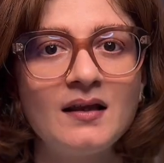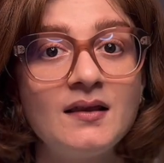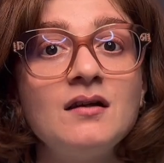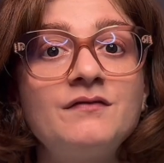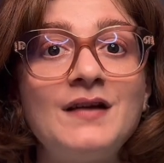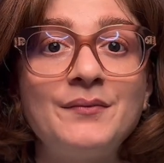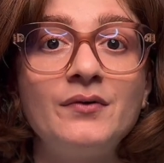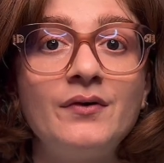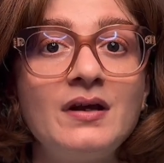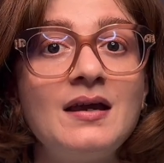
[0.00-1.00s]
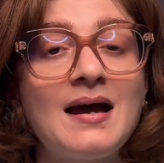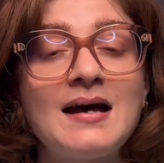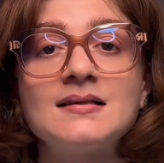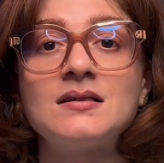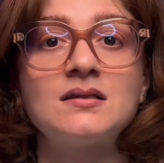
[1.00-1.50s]
Think of library
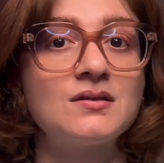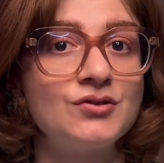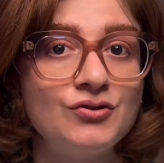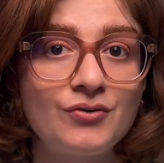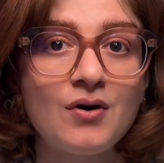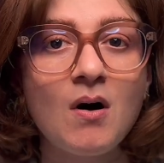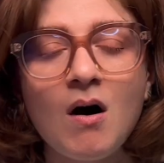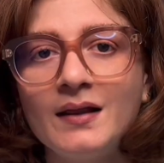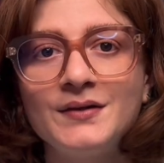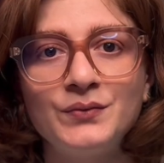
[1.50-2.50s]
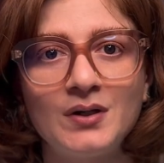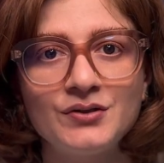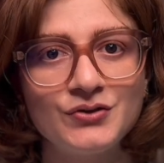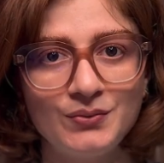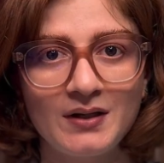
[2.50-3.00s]
as your all-in-one
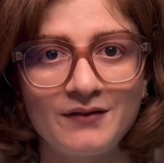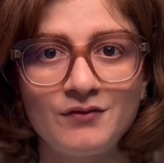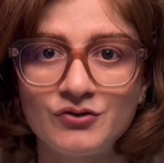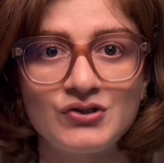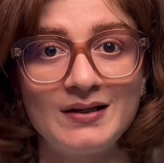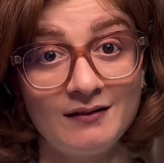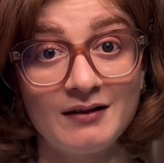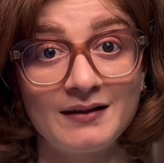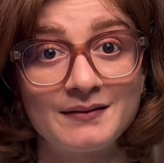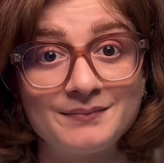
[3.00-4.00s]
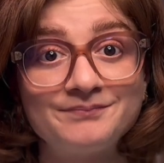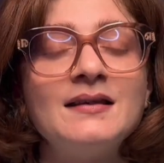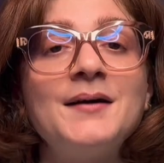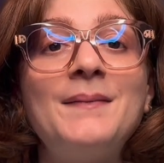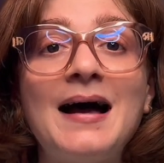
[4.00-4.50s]
toolkit for machine learning. They
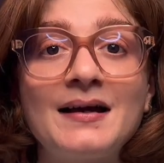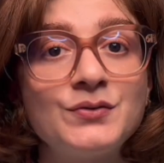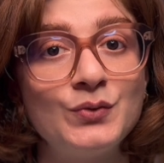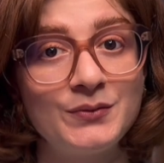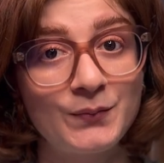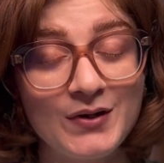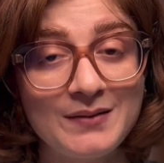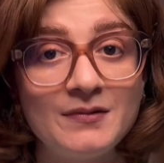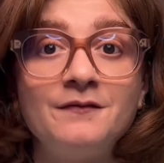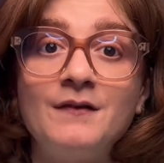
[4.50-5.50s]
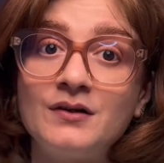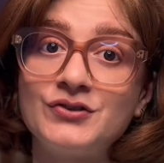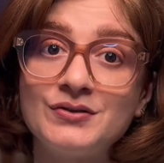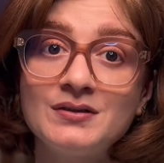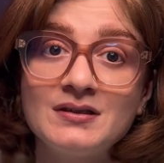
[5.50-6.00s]
are packed with pre-built
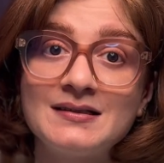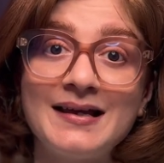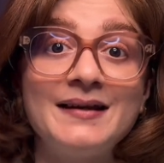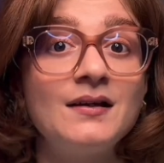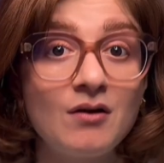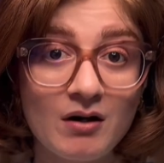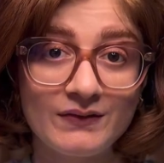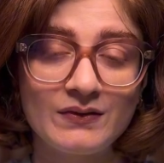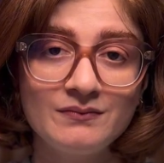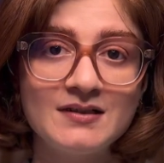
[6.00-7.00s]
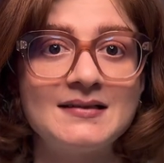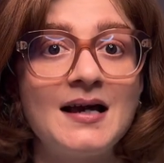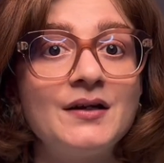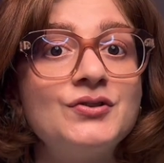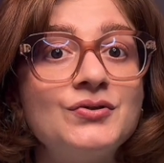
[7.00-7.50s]
functions and algorithms
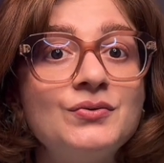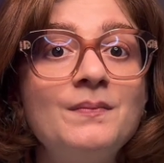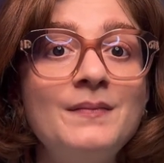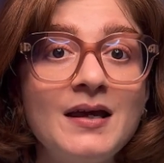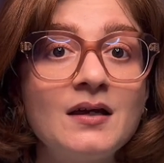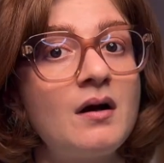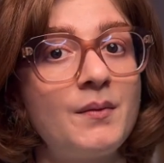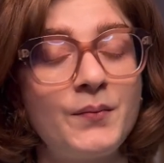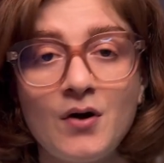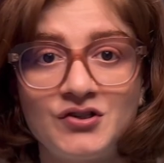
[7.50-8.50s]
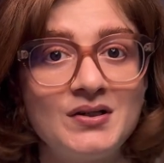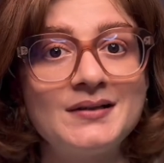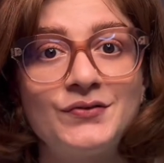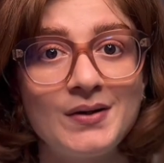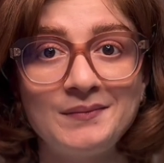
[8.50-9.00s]
designed to make projects
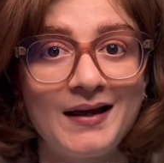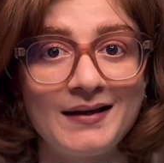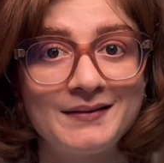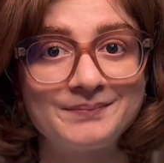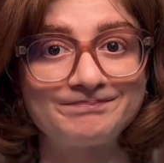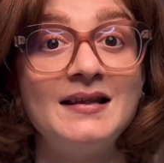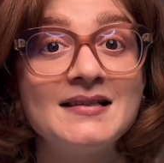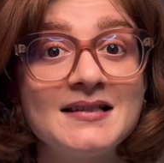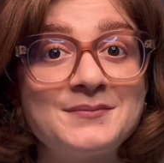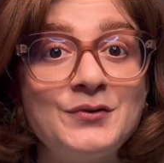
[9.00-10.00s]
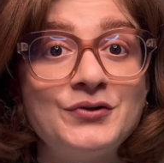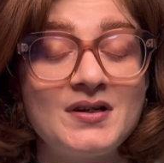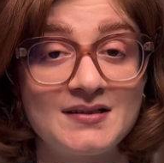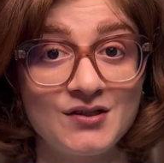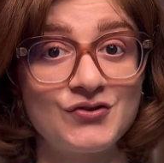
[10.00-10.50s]
streamline. Let's explore the
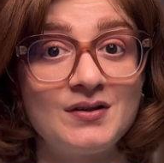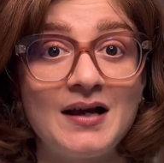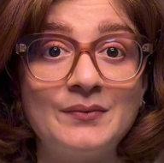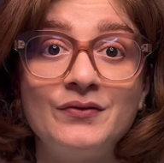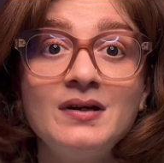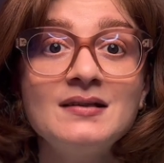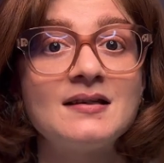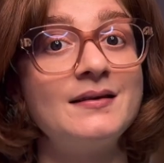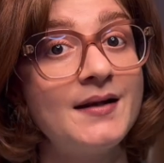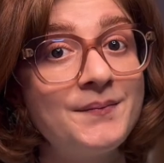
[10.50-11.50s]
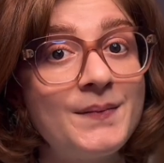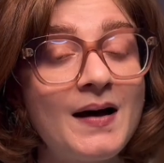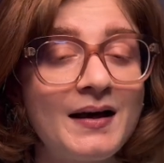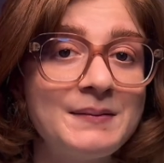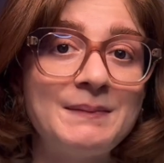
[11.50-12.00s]
essential libraries:
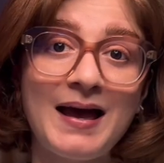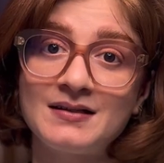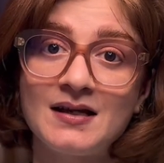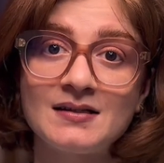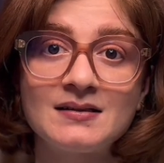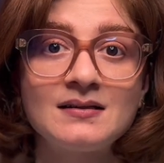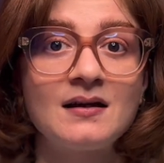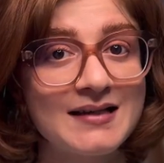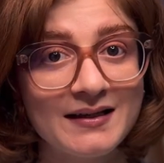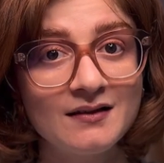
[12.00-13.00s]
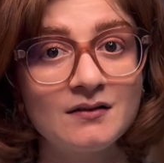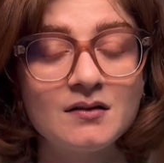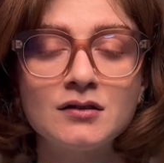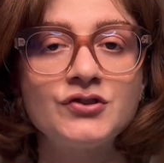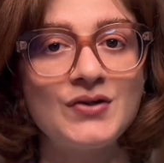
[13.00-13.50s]
NumPy, Pandas,
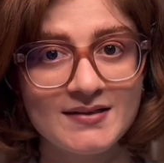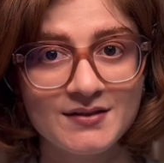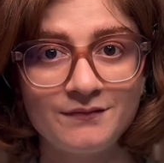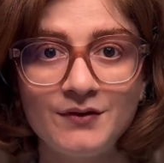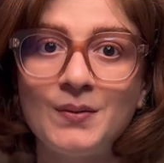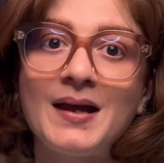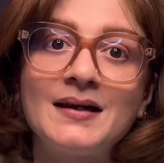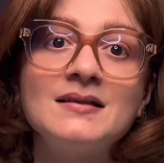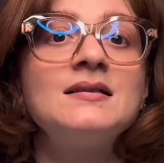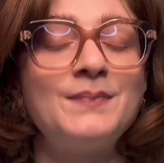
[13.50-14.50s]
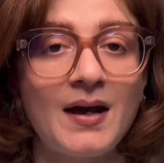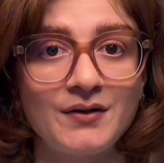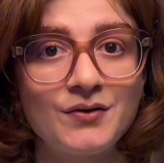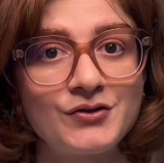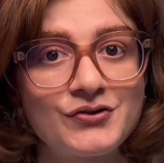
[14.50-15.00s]
Scikit-learn, TensorFlow, and
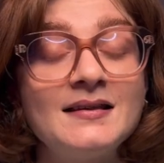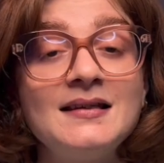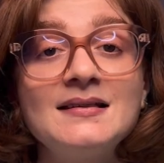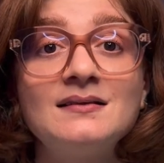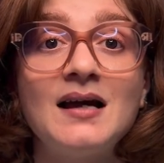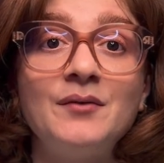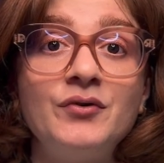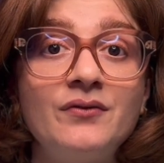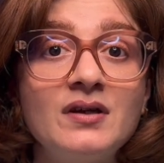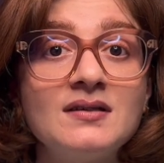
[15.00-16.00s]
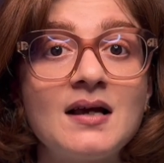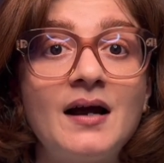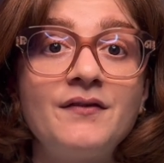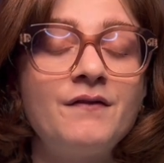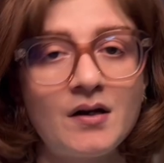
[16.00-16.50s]
PyTorch. These libraries
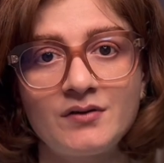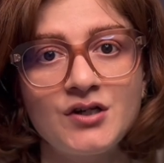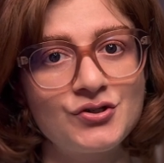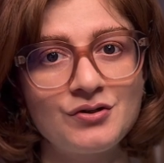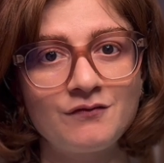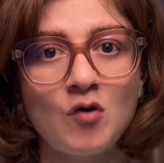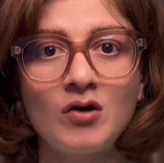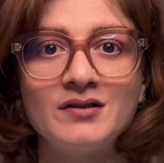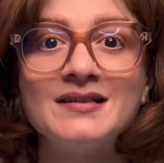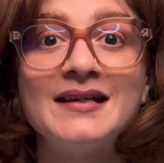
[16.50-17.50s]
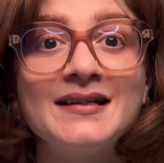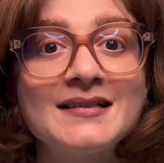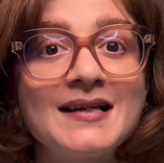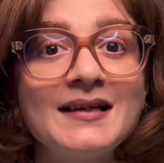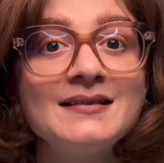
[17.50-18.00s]
are the foundation of modern data
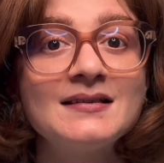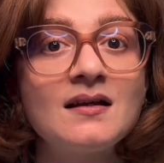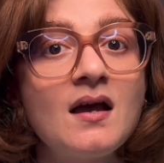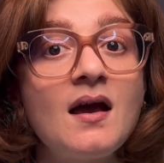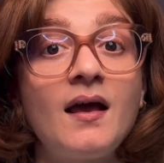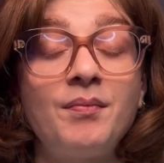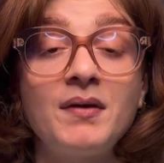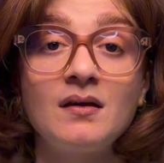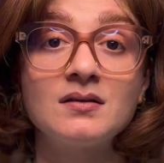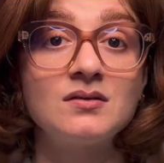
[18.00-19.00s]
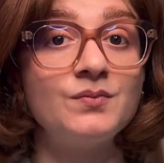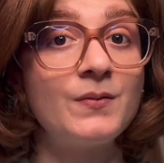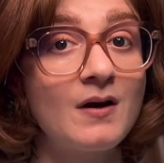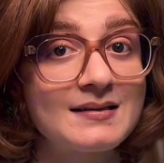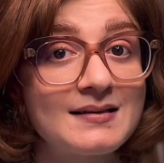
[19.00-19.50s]
science, helping us to
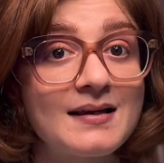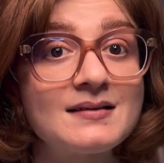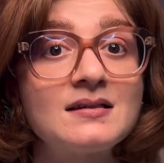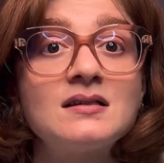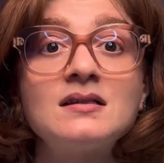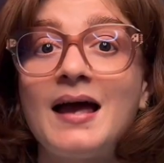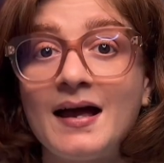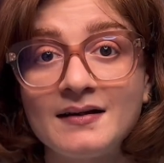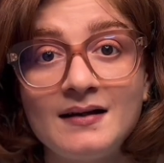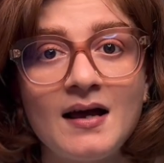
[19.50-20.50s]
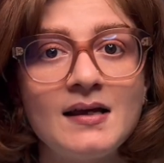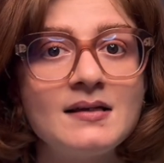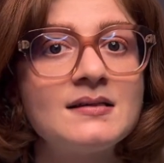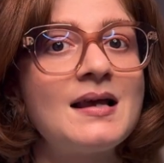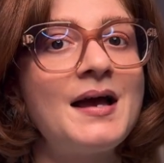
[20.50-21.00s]
process,
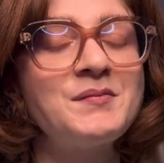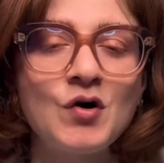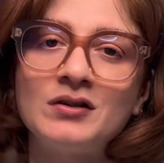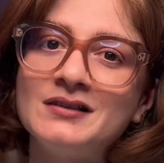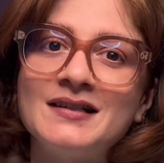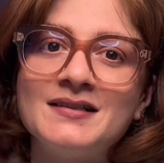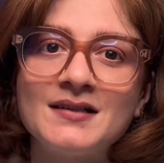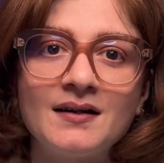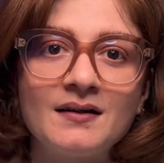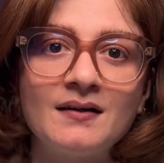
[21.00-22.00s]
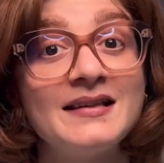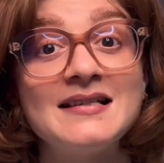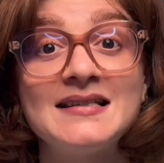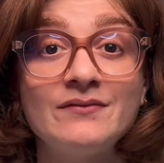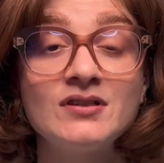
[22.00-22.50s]
analyze, and model data. They
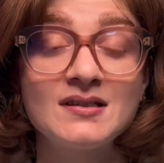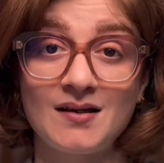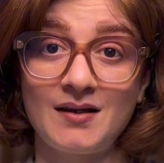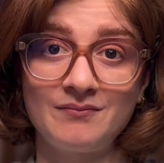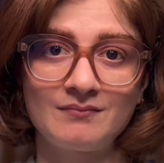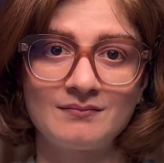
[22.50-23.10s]
save us time,